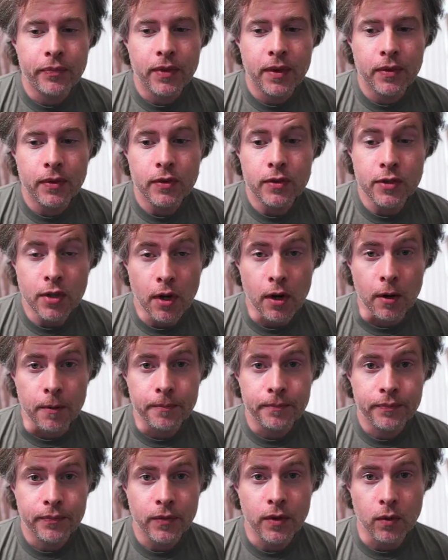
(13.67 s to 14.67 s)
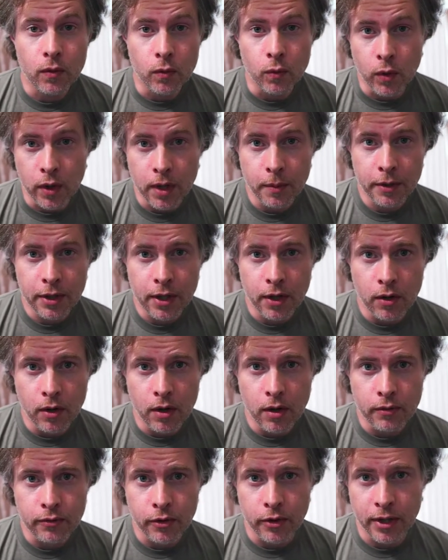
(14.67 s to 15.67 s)
So what I'm going to go
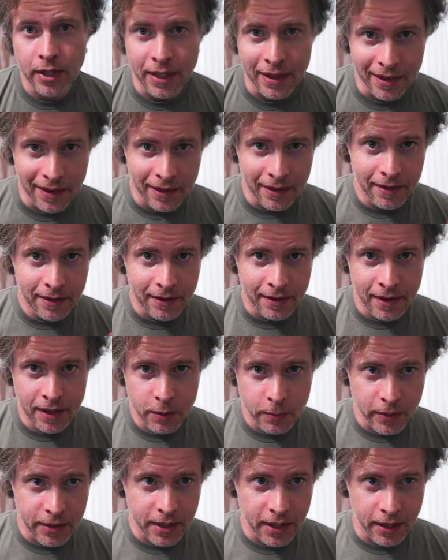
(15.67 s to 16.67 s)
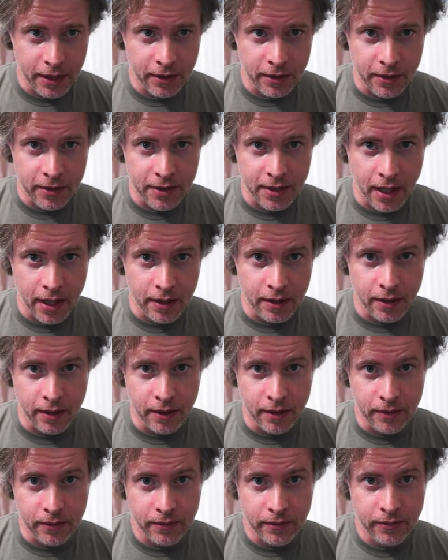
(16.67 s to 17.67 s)
over in this particular set
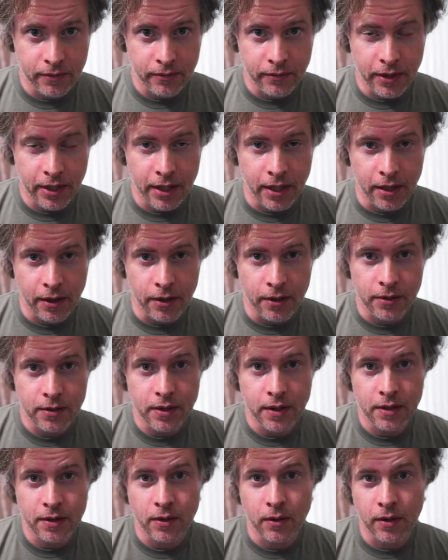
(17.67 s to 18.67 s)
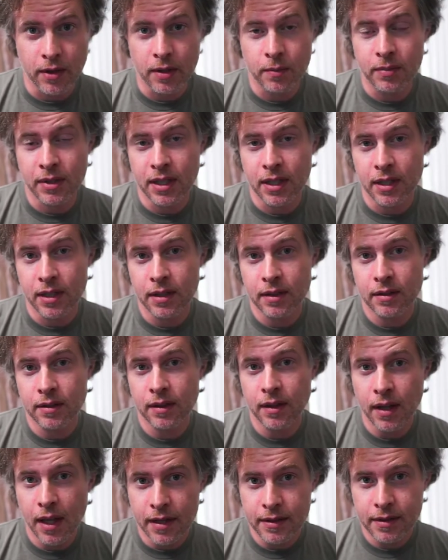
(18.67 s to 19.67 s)
of videos is going to be
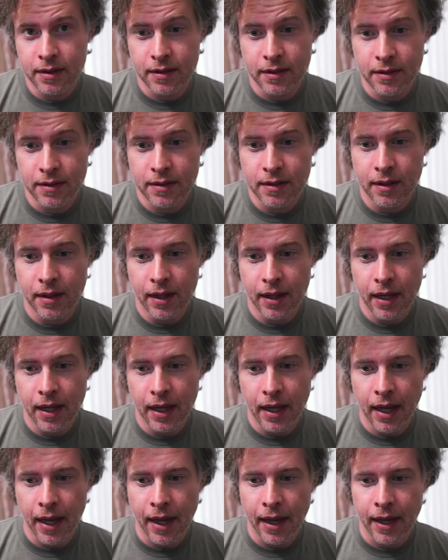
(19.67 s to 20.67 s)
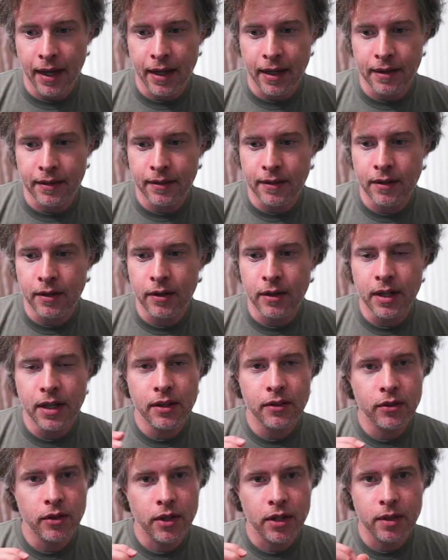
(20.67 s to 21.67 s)
lessons, and they're
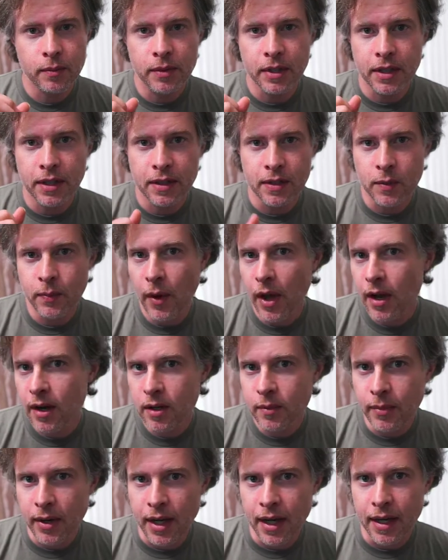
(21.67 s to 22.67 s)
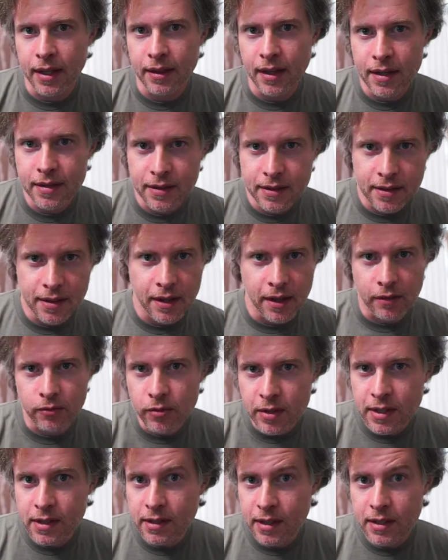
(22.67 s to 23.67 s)
either going to be inspired by lessons that I've
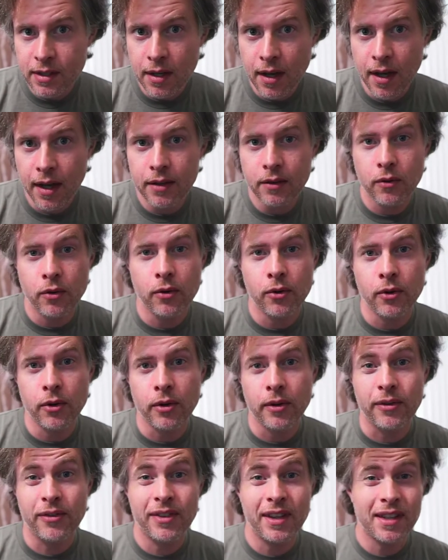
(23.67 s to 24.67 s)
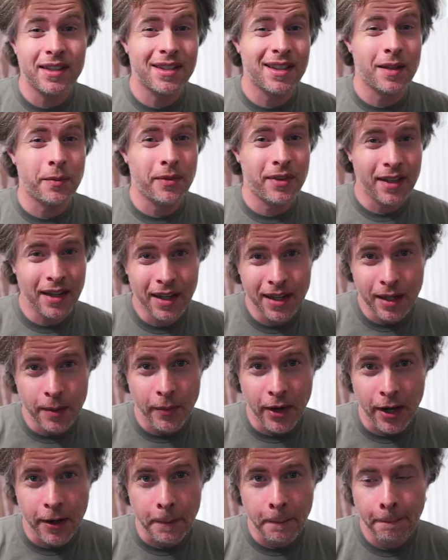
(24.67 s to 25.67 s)
recently taught or things that I'm thinking
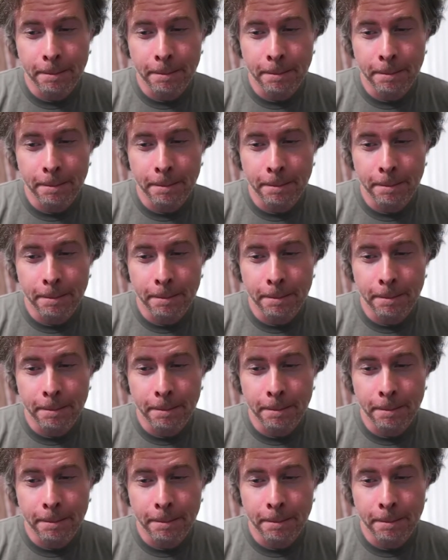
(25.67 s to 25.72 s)
about.